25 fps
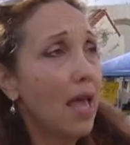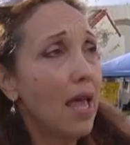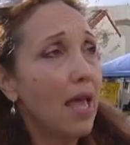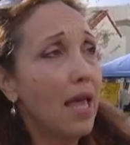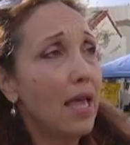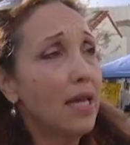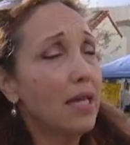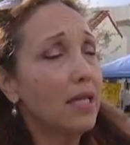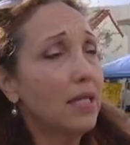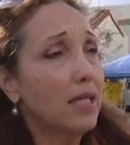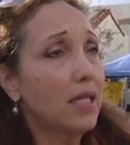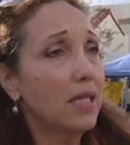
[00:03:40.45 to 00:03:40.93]

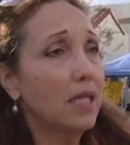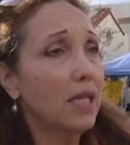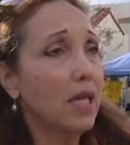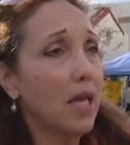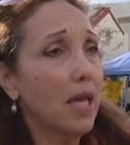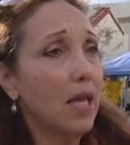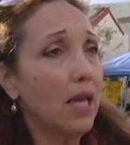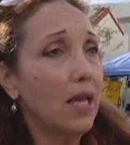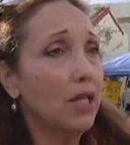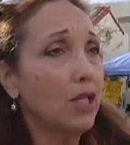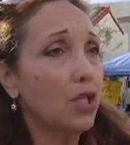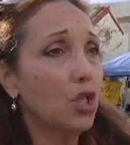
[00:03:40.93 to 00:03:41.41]
It's
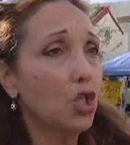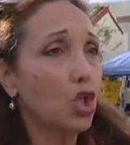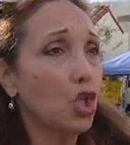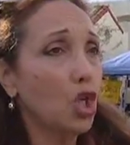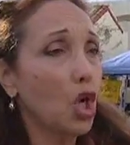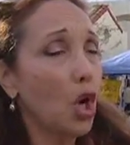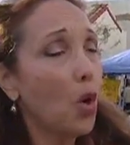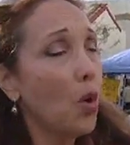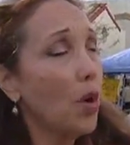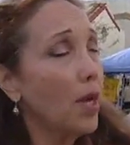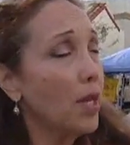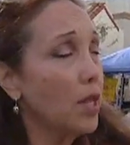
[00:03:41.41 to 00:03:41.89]
it's
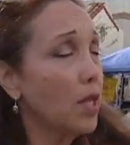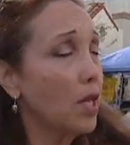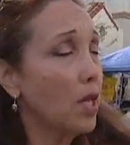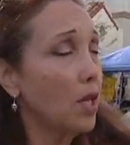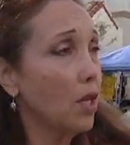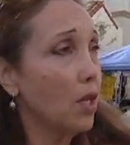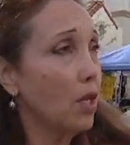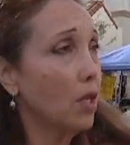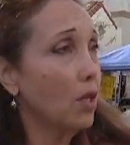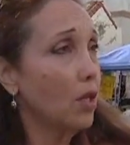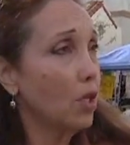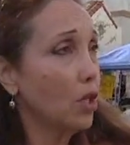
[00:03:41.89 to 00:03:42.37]
showing
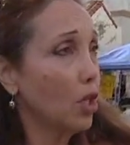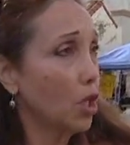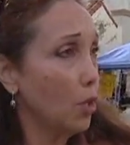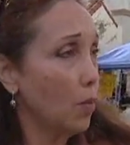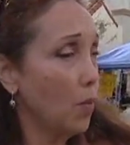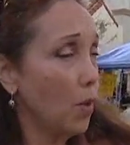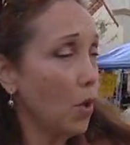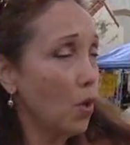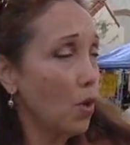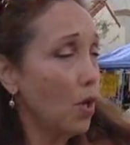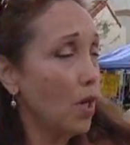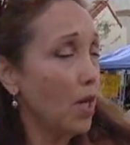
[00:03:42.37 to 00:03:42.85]
the
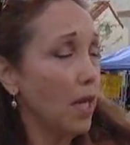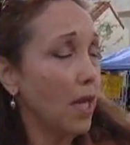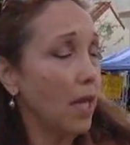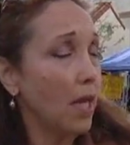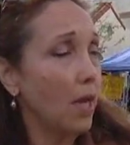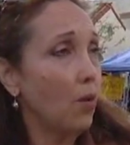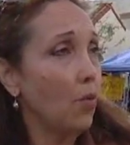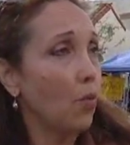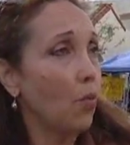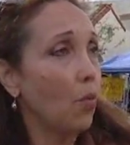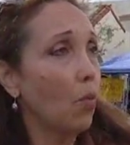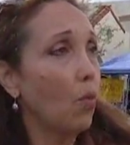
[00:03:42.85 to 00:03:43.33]

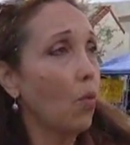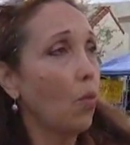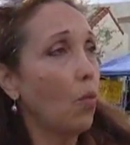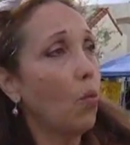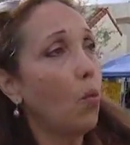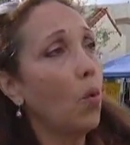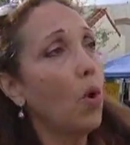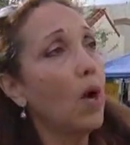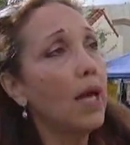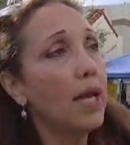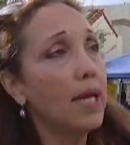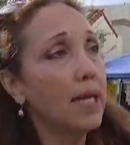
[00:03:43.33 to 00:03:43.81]
community
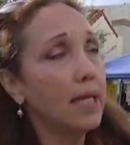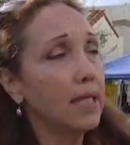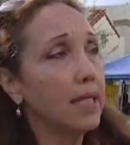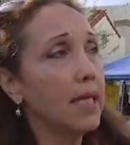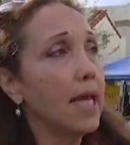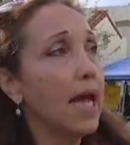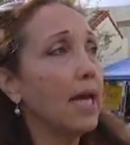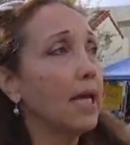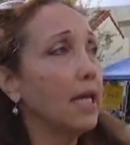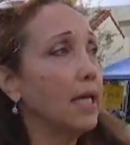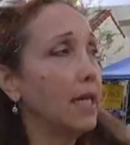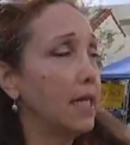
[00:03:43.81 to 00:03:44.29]
what
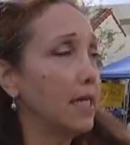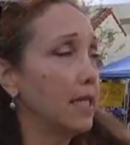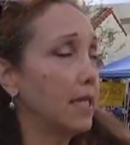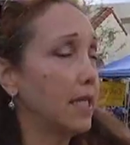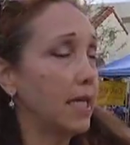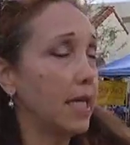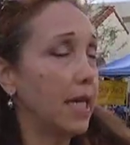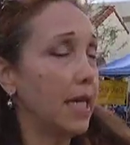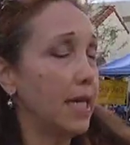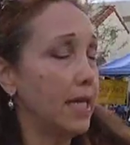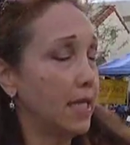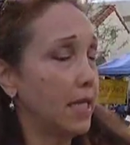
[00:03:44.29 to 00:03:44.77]
exactly the
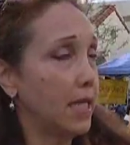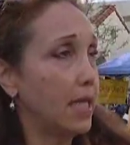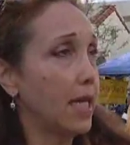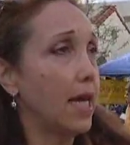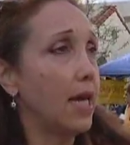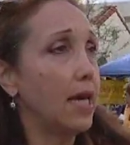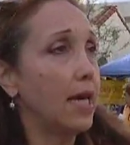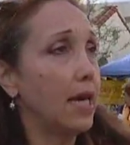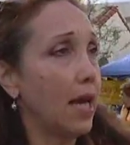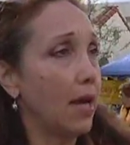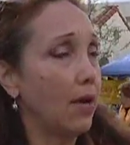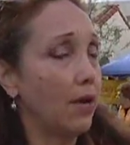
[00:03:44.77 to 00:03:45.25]
city's
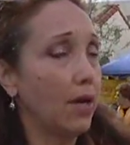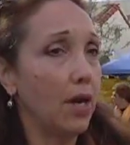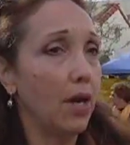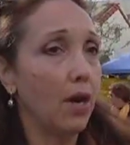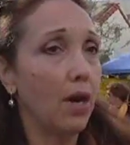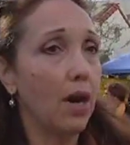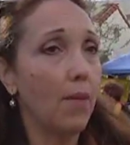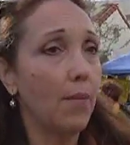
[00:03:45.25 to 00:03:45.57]
done down here.